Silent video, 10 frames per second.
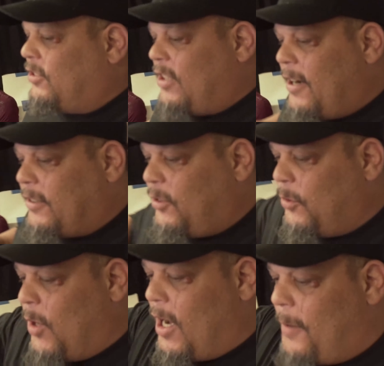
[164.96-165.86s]
Start to
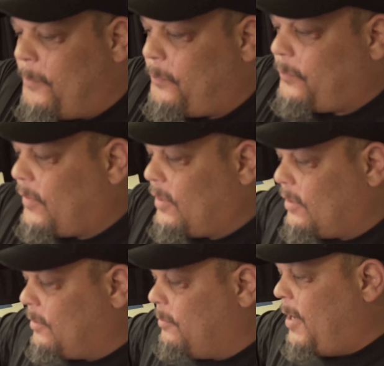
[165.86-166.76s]

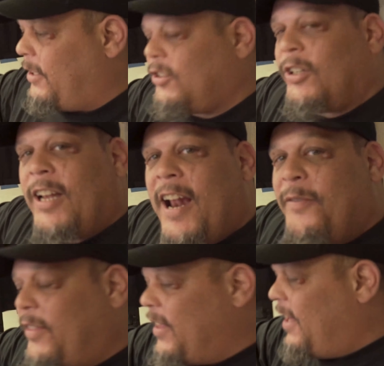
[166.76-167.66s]
make sure that
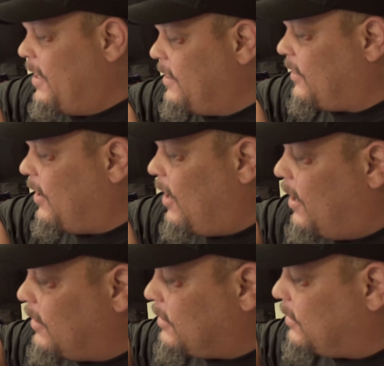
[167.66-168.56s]
everything
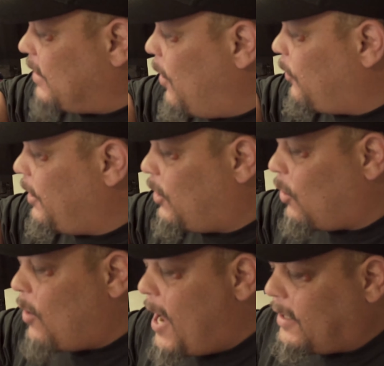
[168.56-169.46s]
is sounding
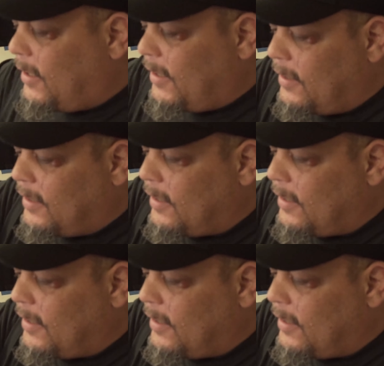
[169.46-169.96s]
correctly.